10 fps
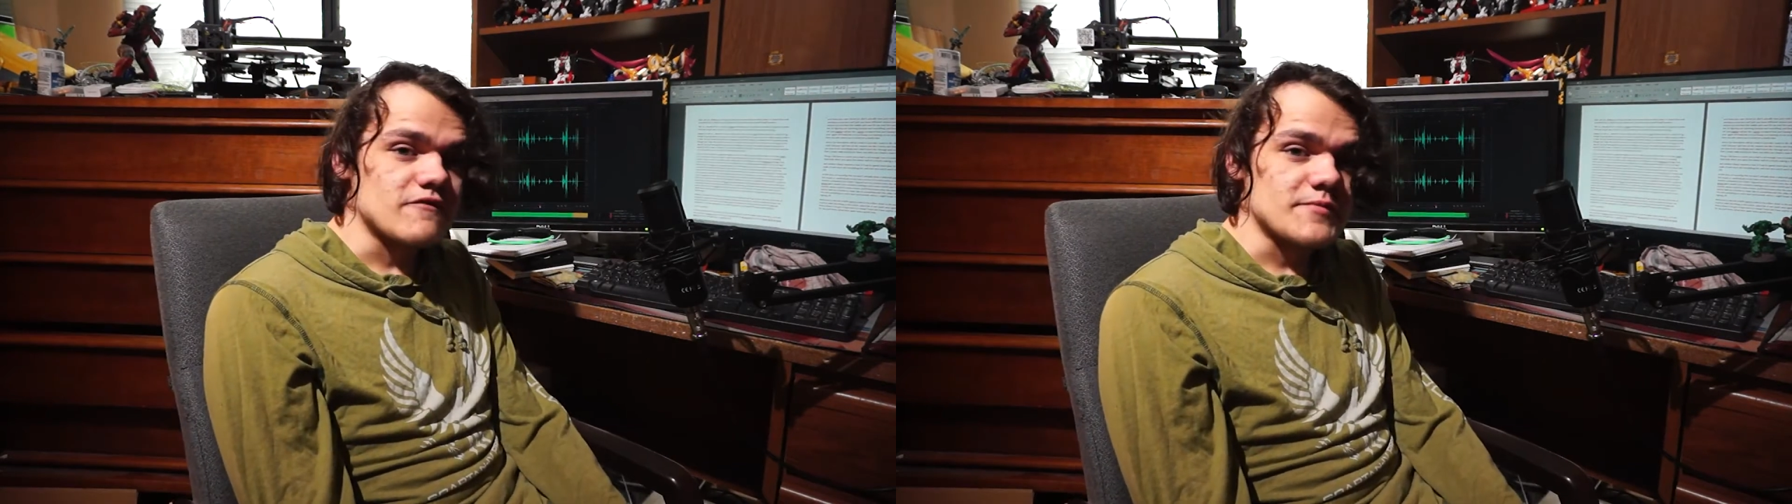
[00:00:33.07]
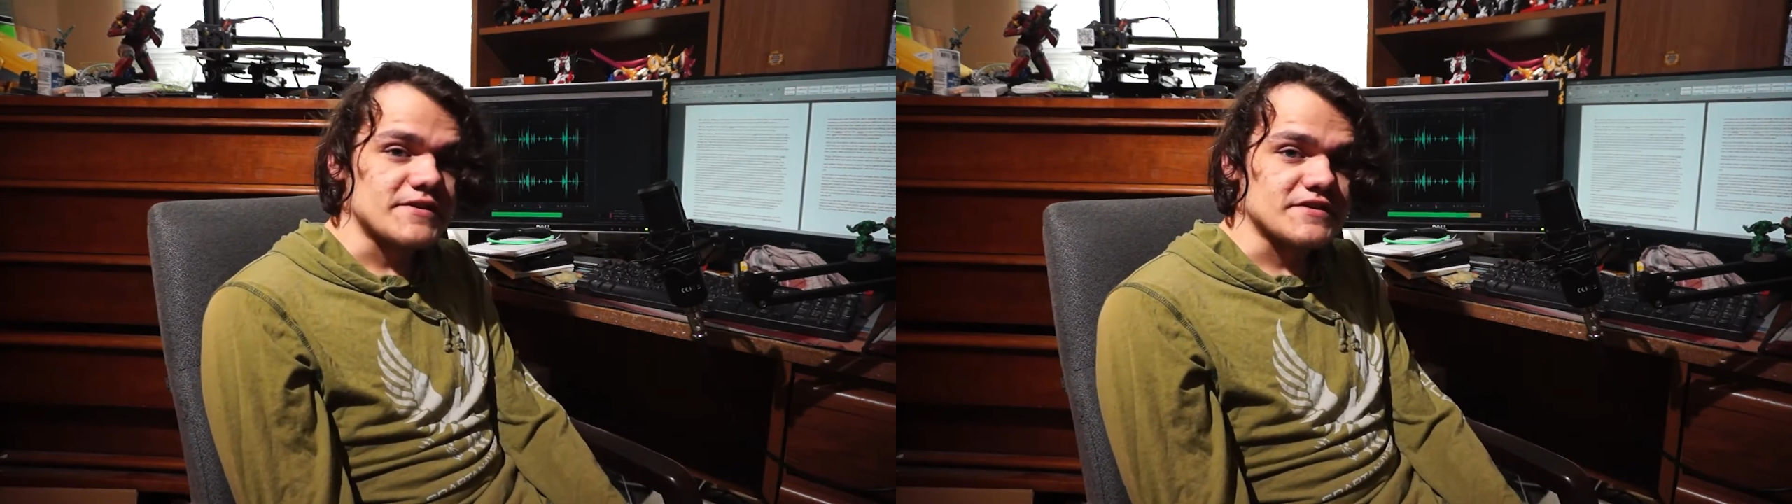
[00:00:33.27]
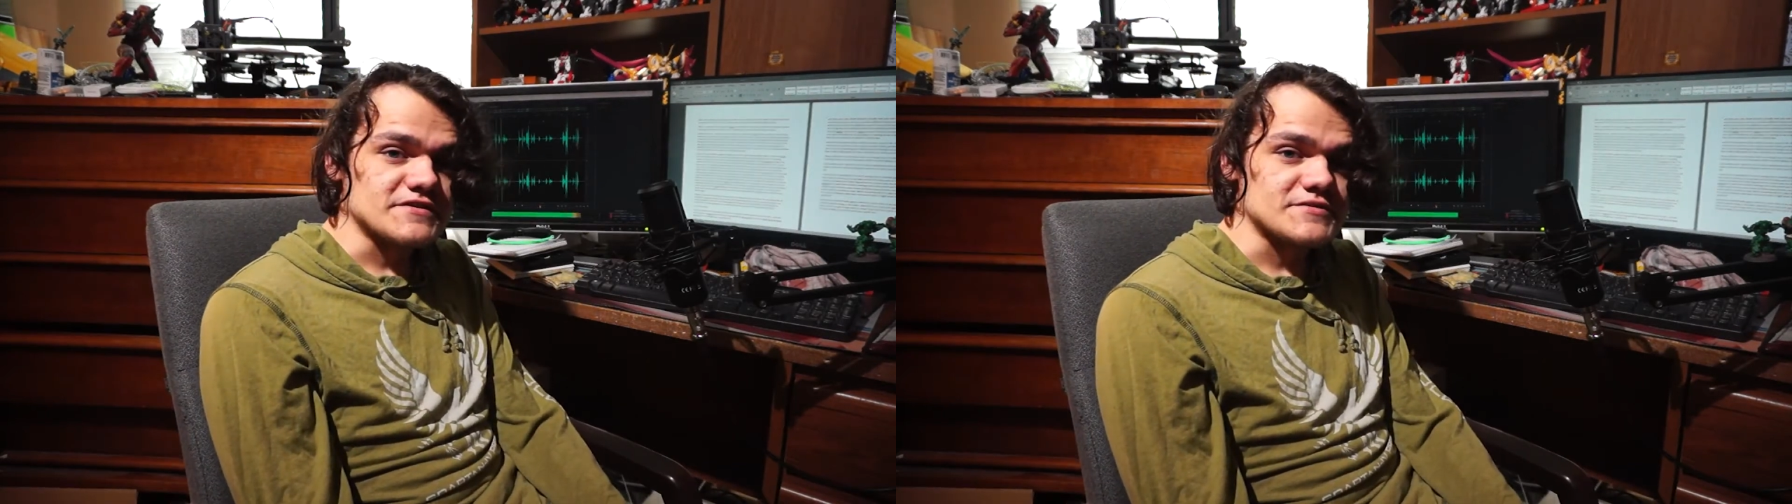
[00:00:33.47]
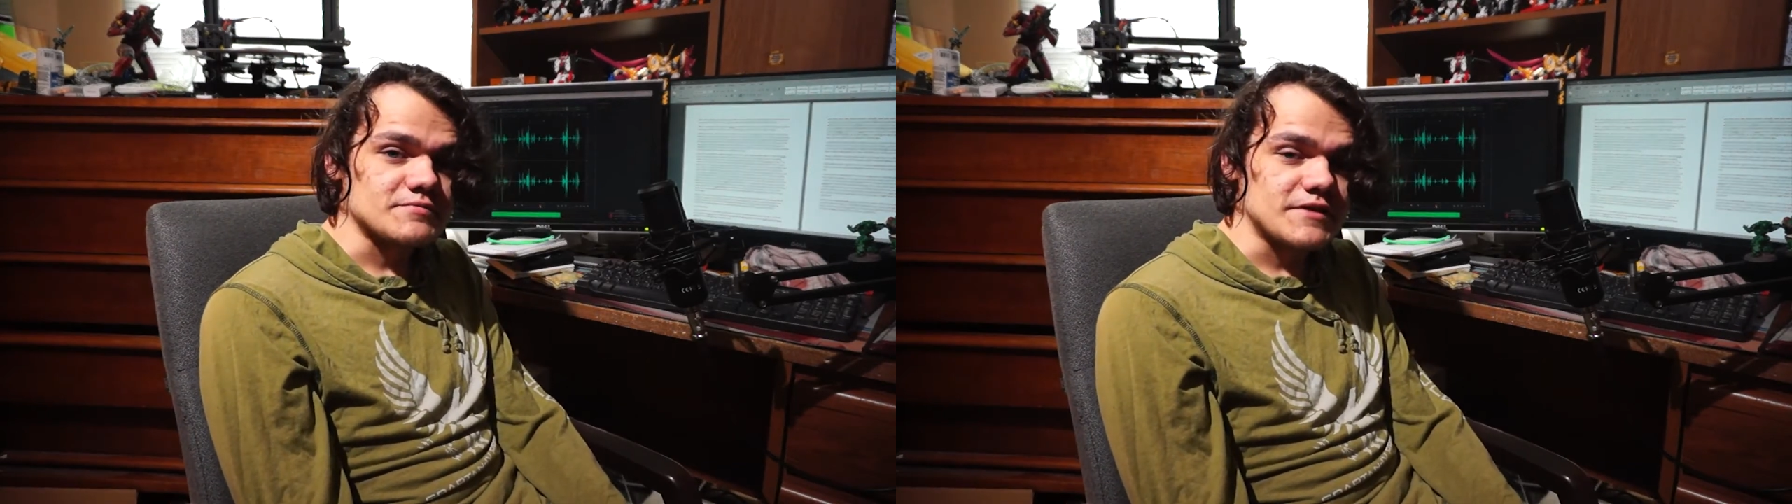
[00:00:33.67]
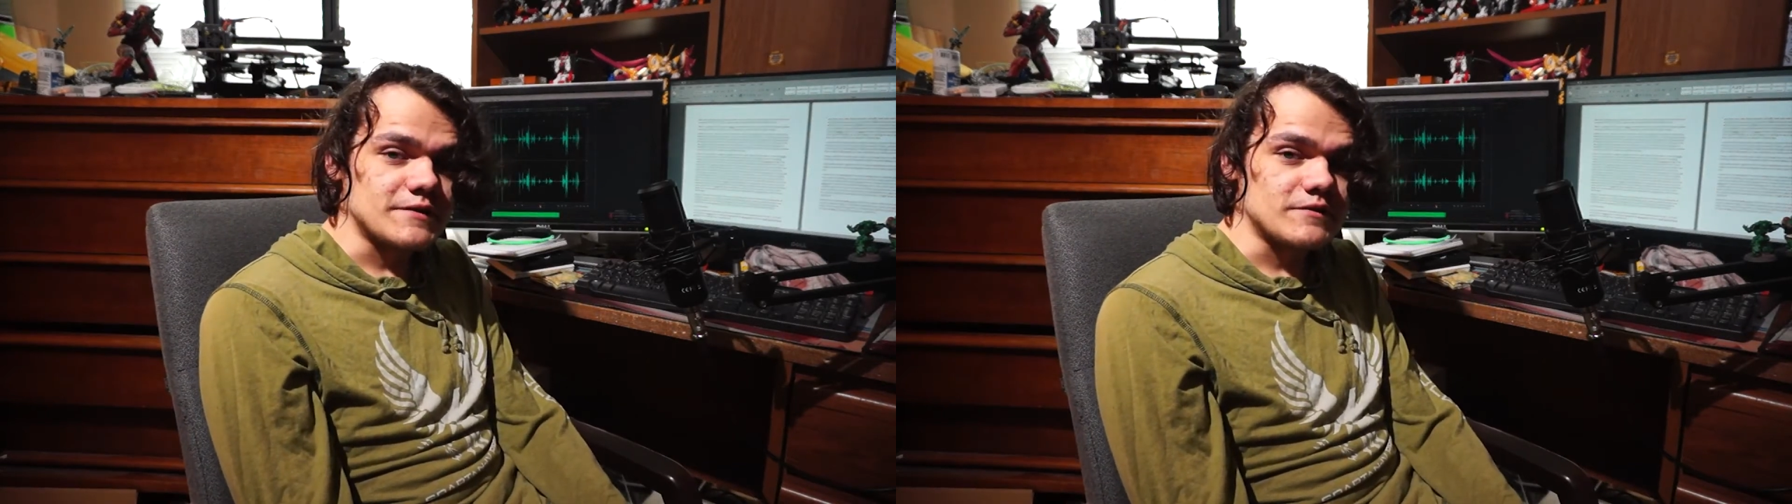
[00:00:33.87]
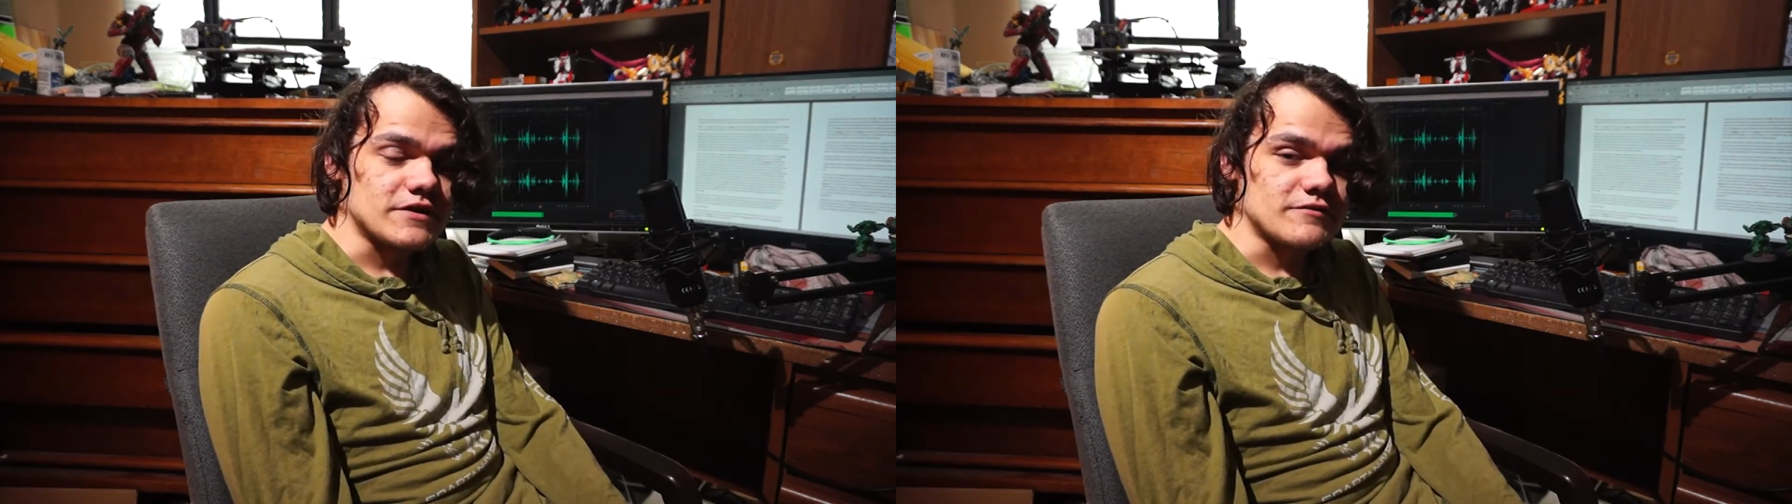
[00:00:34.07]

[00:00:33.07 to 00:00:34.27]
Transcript: for me to explain what I've